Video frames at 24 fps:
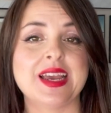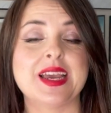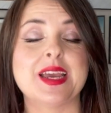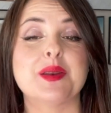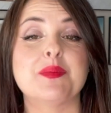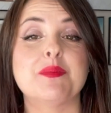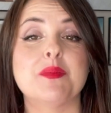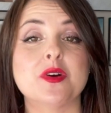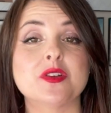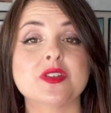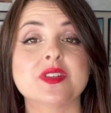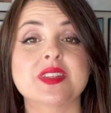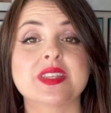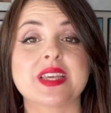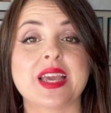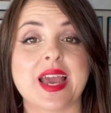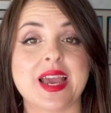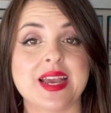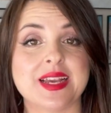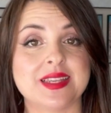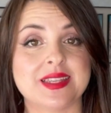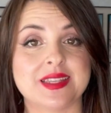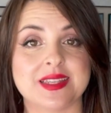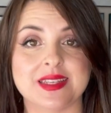In most
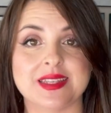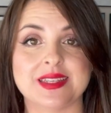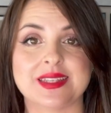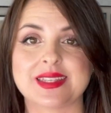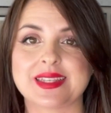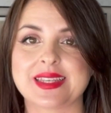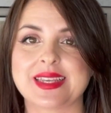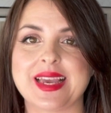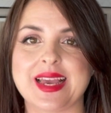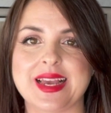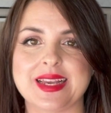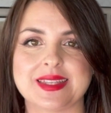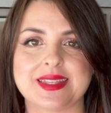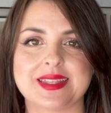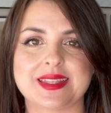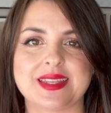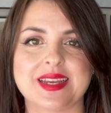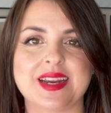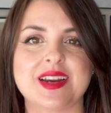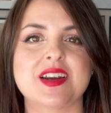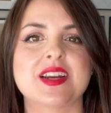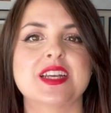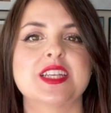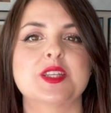cases,
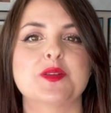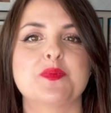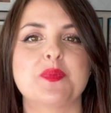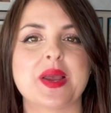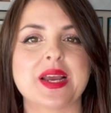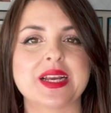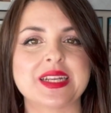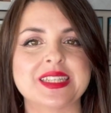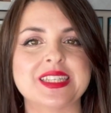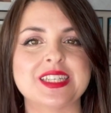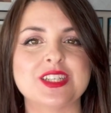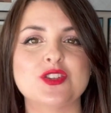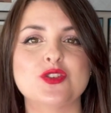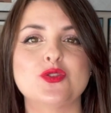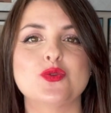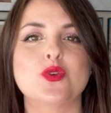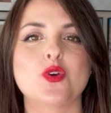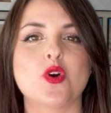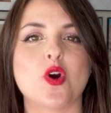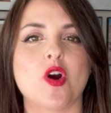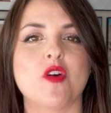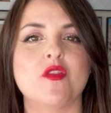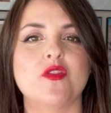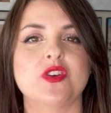guests are expected
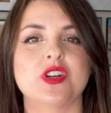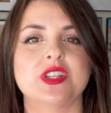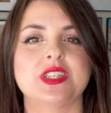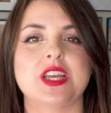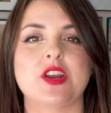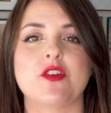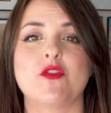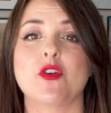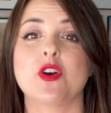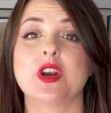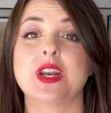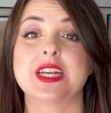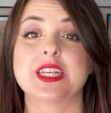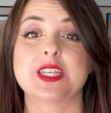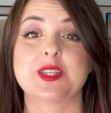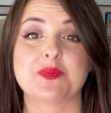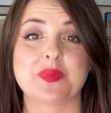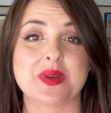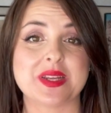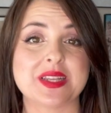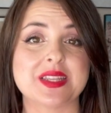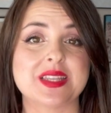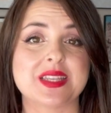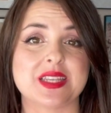to cover their own
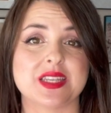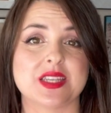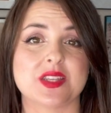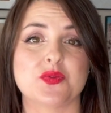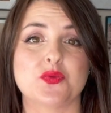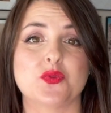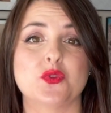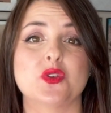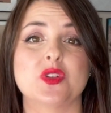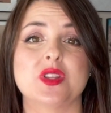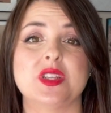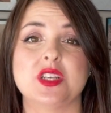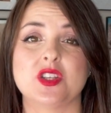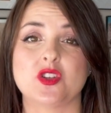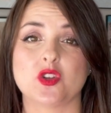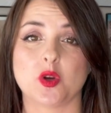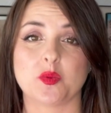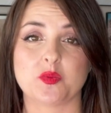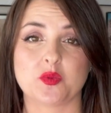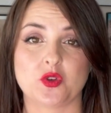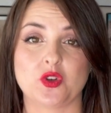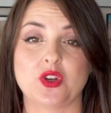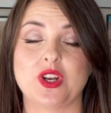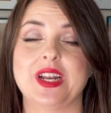expenses for these
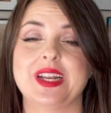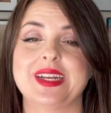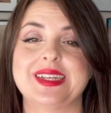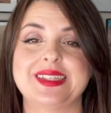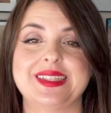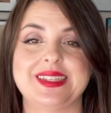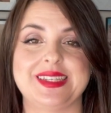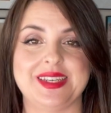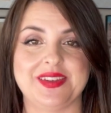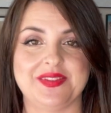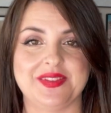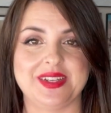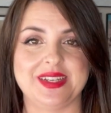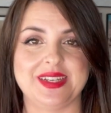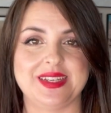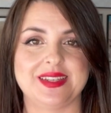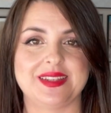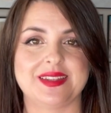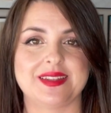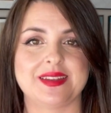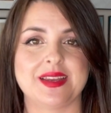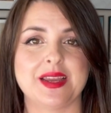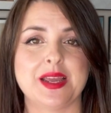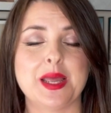optional
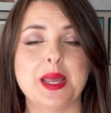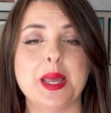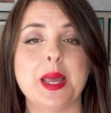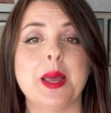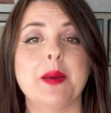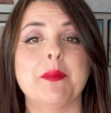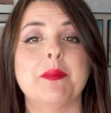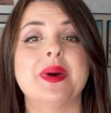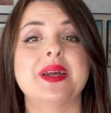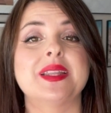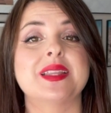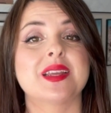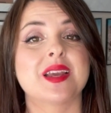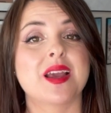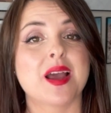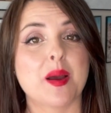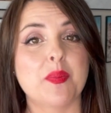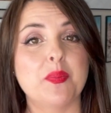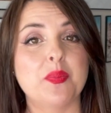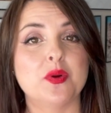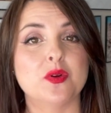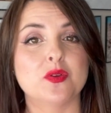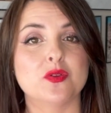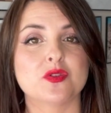activities, but
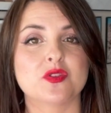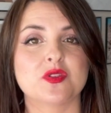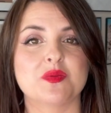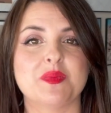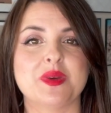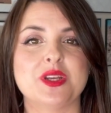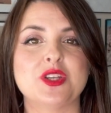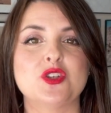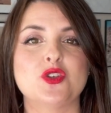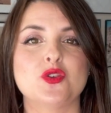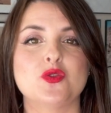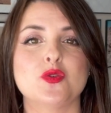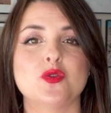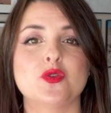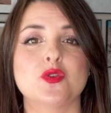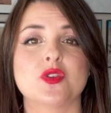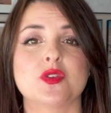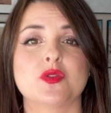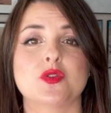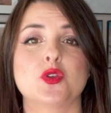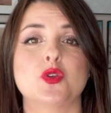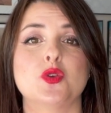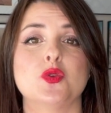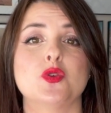couples may
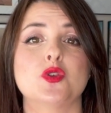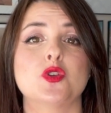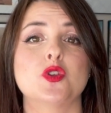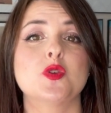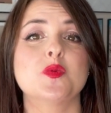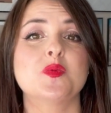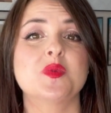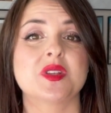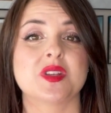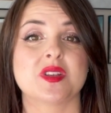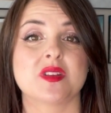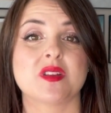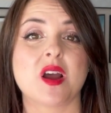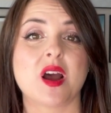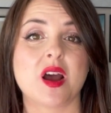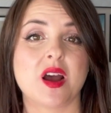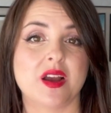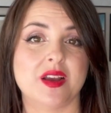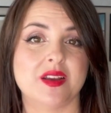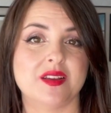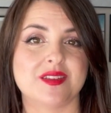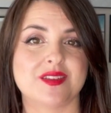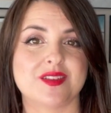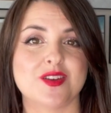choose to
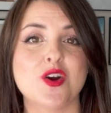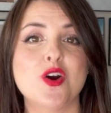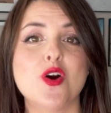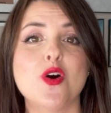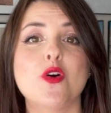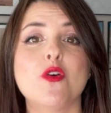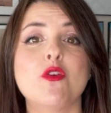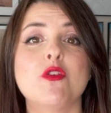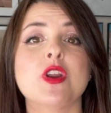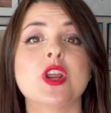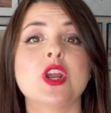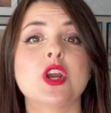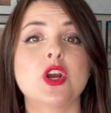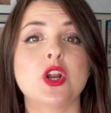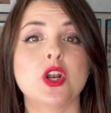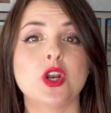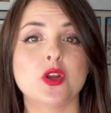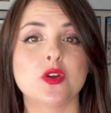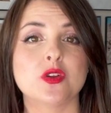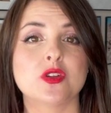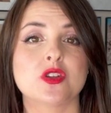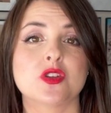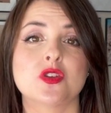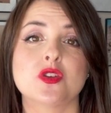subsidize or
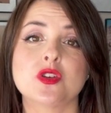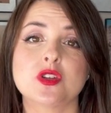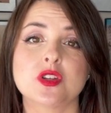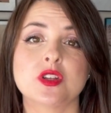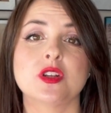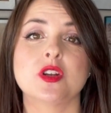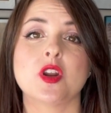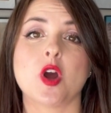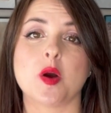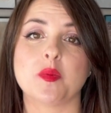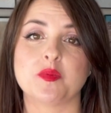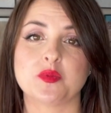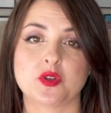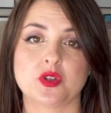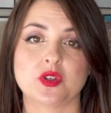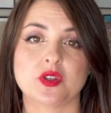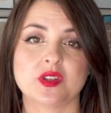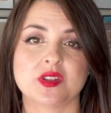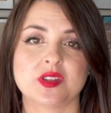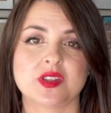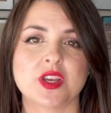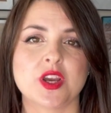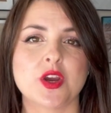include certain options